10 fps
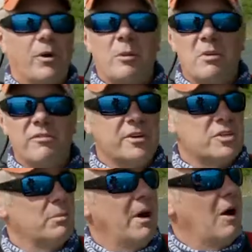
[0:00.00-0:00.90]
we're gonna be
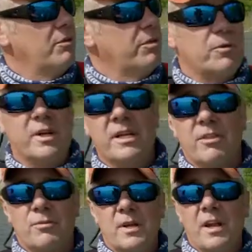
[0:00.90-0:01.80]
fishing about three to
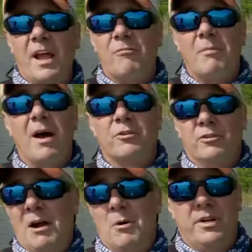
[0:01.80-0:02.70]
three and a half miles
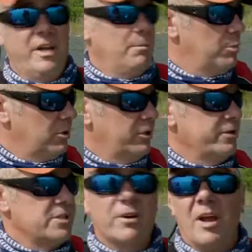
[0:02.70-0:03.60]
an hour today, pulling
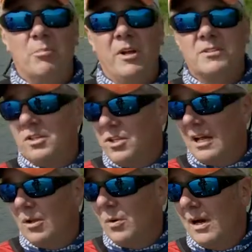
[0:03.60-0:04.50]
these crankbaits in
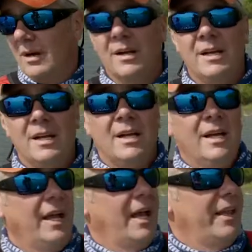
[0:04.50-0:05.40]
shallow water
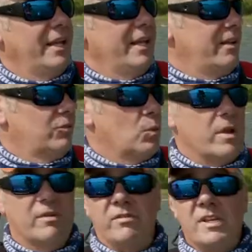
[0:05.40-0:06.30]
and it is
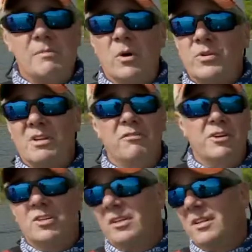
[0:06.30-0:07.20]
one of the most
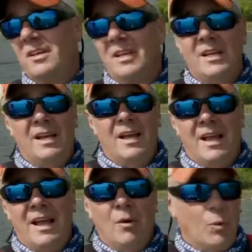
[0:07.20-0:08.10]
efficient
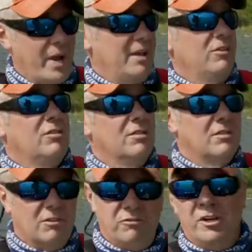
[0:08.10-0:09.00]
ways
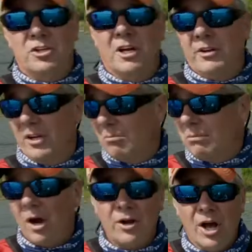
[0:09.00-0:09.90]
to fish out here,
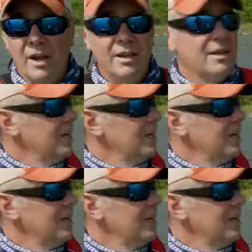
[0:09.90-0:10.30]
bar none.